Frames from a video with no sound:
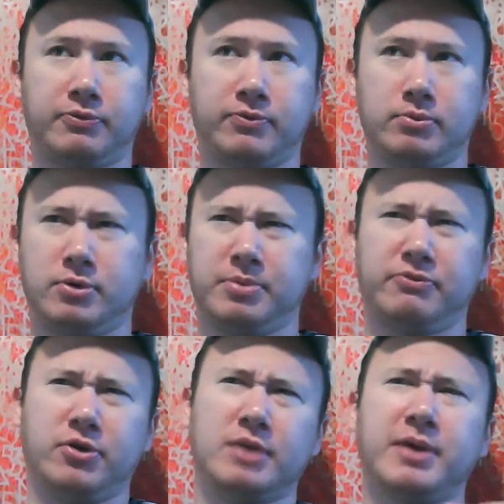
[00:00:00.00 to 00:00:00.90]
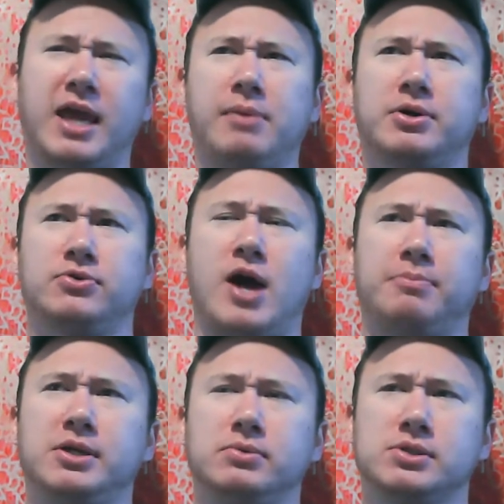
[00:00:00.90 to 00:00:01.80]
before he became
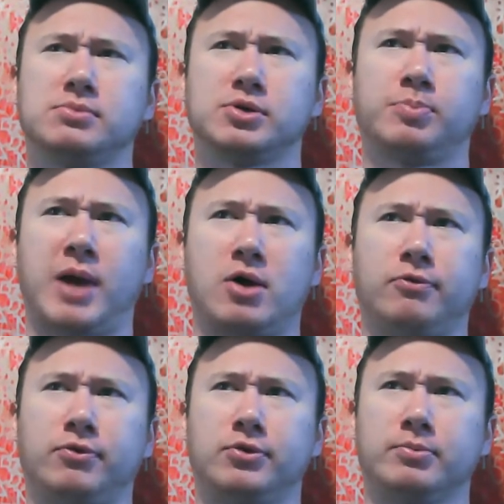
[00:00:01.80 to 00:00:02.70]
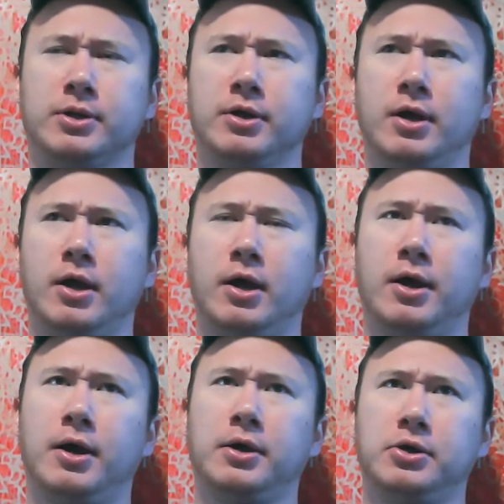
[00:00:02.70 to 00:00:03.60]
corrupt, he was the most powerful human.
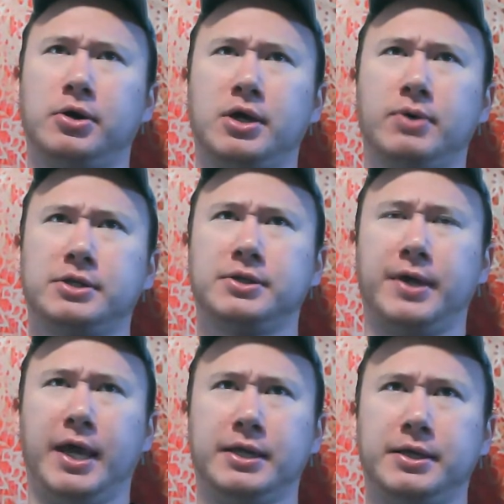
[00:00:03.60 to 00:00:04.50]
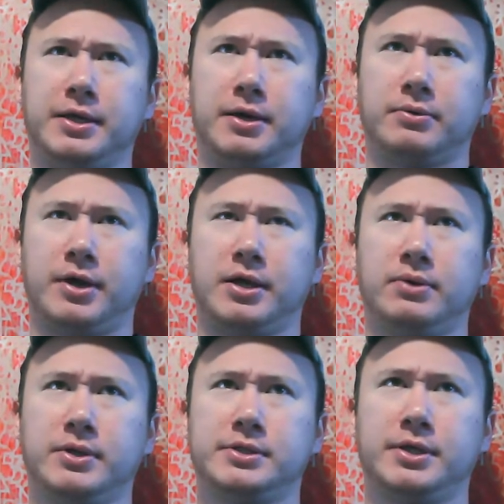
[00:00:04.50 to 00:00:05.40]
You know, he went to India, right?
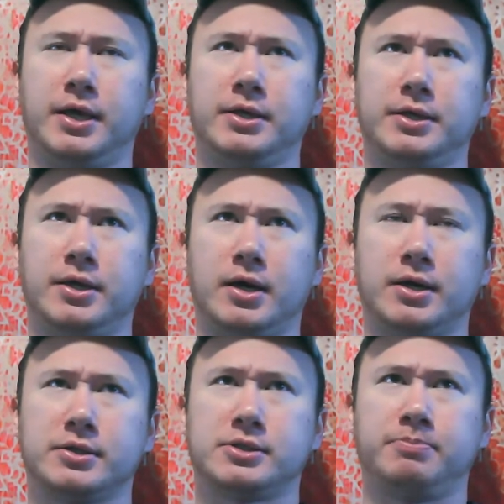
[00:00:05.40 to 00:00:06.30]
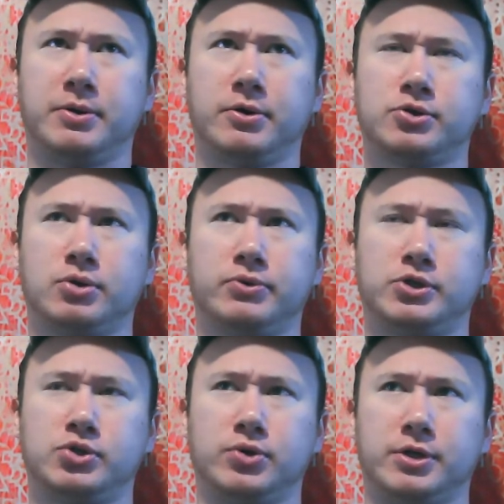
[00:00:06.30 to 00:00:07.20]
He went to India on a spiritual
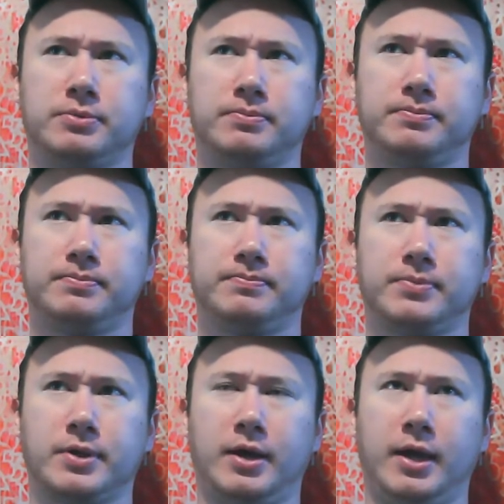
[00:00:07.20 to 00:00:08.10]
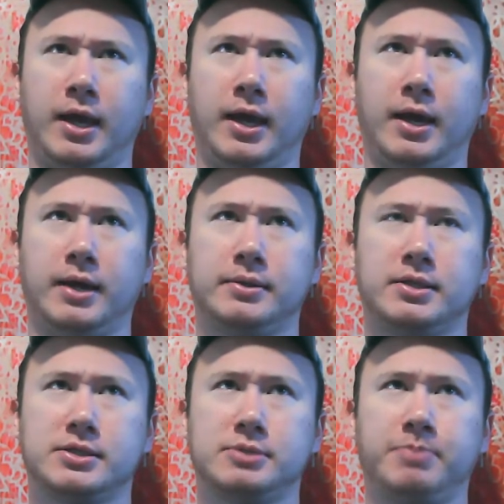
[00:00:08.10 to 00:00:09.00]
retreat. And
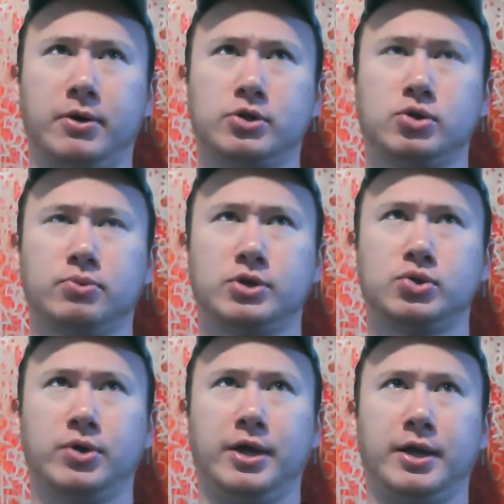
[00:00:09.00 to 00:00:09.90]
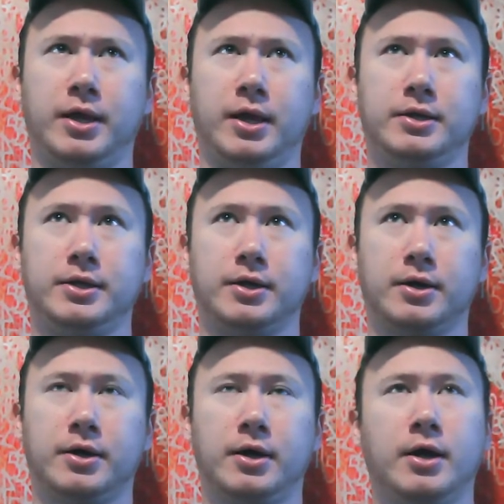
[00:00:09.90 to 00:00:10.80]
this spiritual retreat in
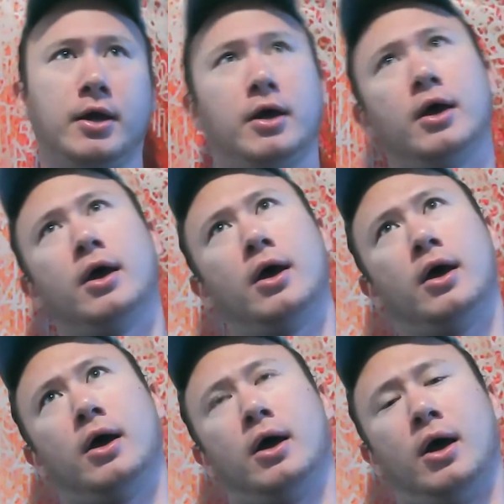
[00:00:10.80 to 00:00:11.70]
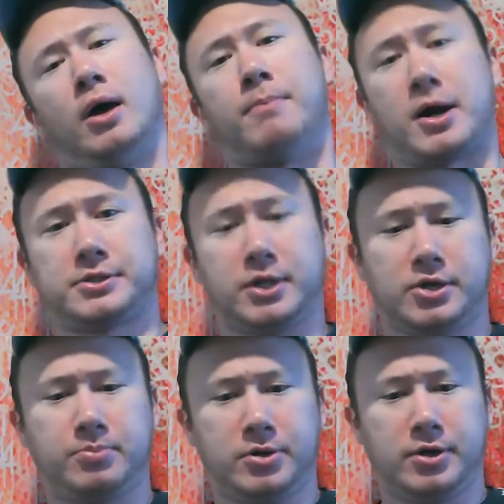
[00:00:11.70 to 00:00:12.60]
India, Mark
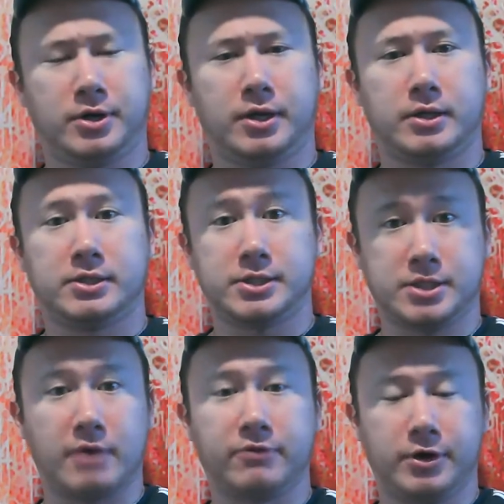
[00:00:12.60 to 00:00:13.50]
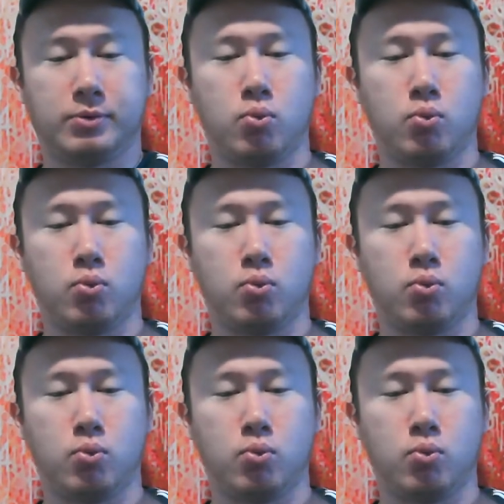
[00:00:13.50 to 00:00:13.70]
Zuckerberg discovered